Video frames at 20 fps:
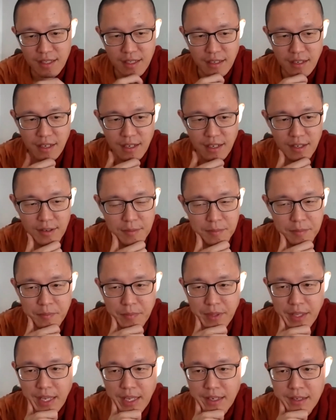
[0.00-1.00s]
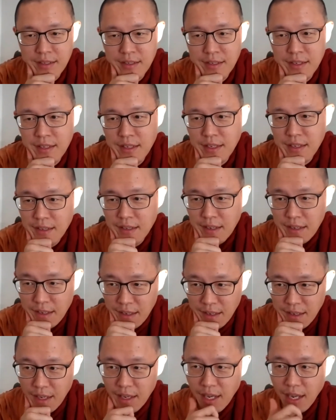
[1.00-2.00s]
And
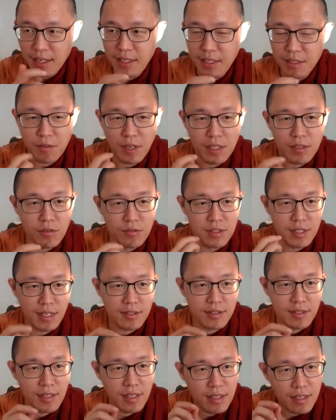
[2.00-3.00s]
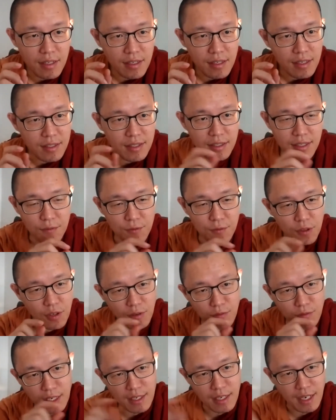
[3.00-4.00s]
I didn't want to just give you a
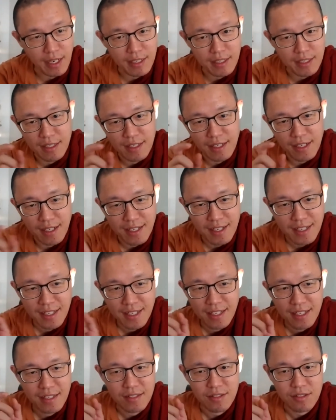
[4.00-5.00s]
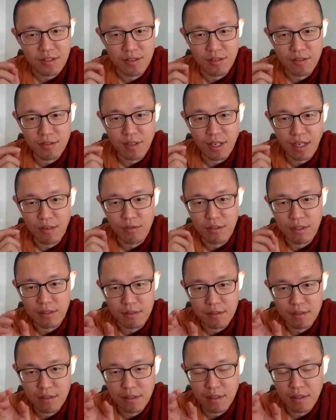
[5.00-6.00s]
one-liner, huh? So I
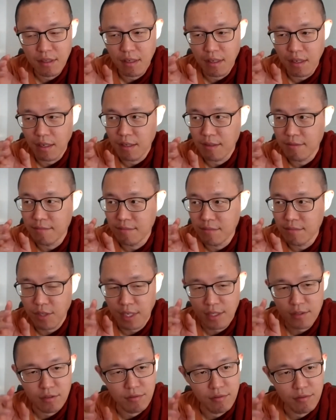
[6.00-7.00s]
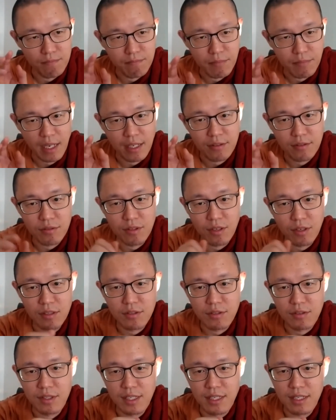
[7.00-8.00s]
will try to reply to you all
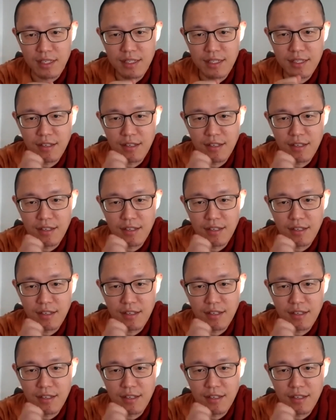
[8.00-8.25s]
today.